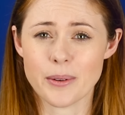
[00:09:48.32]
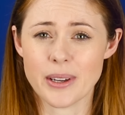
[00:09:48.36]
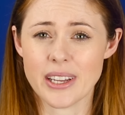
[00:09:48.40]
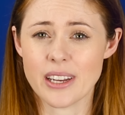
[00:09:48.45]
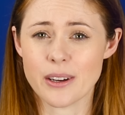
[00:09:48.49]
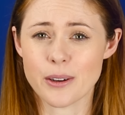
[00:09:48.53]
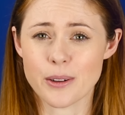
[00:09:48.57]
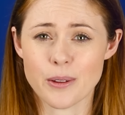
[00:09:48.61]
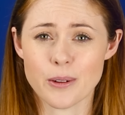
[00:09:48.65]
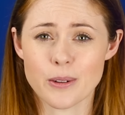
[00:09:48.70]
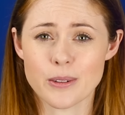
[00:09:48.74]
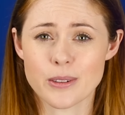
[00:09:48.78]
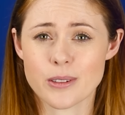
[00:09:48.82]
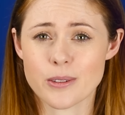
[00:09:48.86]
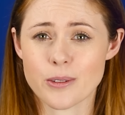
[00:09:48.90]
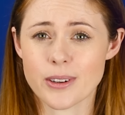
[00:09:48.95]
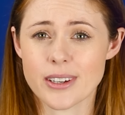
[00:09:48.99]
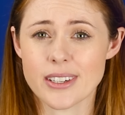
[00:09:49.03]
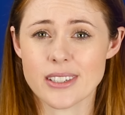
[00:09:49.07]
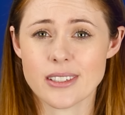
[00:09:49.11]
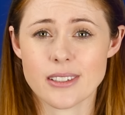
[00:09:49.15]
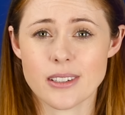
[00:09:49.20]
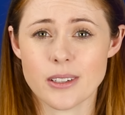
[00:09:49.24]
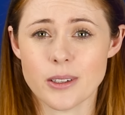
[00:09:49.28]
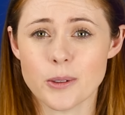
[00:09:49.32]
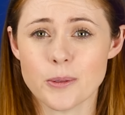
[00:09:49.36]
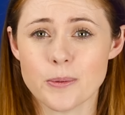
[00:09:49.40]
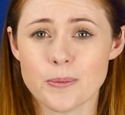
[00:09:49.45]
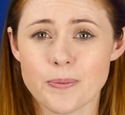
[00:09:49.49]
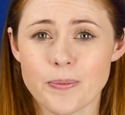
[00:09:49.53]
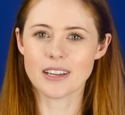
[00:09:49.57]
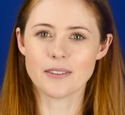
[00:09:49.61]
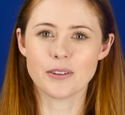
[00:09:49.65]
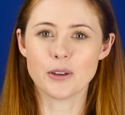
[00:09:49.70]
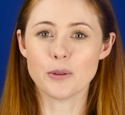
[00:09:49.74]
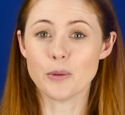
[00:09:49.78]
that we hear those stories too.
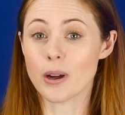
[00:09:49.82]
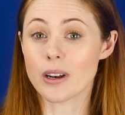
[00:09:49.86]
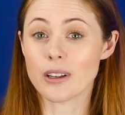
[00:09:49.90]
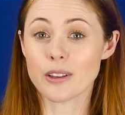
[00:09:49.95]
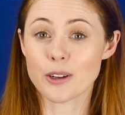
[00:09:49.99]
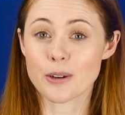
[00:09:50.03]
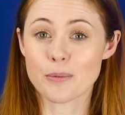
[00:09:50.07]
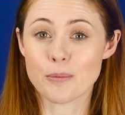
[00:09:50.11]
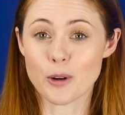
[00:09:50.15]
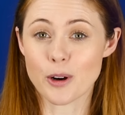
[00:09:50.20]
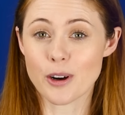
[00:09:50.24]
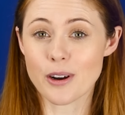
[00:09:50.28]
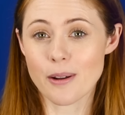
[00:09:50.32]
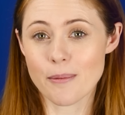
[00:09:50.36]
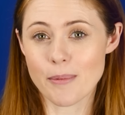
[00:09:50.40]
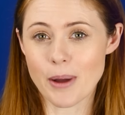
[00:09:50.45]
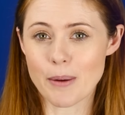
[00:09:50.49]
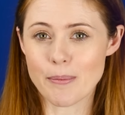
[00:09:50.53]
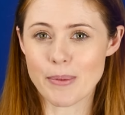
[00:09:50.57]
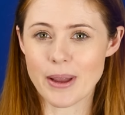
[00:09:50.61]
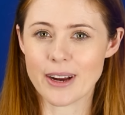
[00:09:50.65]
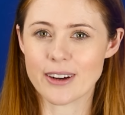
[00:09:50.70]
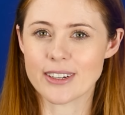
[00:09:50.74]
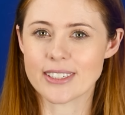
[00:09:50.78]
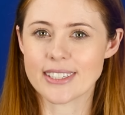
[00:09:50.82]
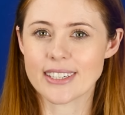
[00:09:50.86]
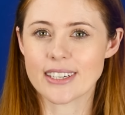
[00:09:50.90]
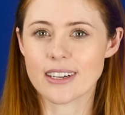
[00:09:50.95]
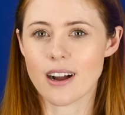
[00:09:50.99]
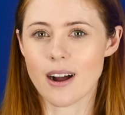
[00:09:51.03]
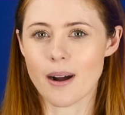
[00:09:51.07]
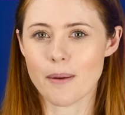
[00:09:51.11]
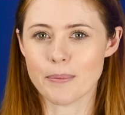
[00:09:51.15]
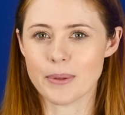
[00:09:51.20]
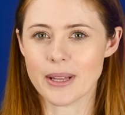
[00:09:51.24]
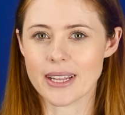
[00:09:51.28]
If you want to learn more about
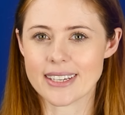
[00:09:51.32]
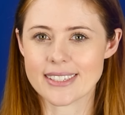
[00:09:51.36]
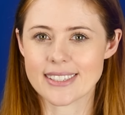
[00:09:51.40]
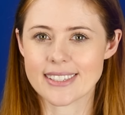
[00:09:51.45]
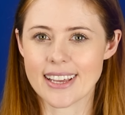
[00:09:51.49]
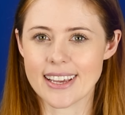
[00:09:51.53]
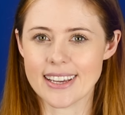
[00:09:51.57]
parenting complex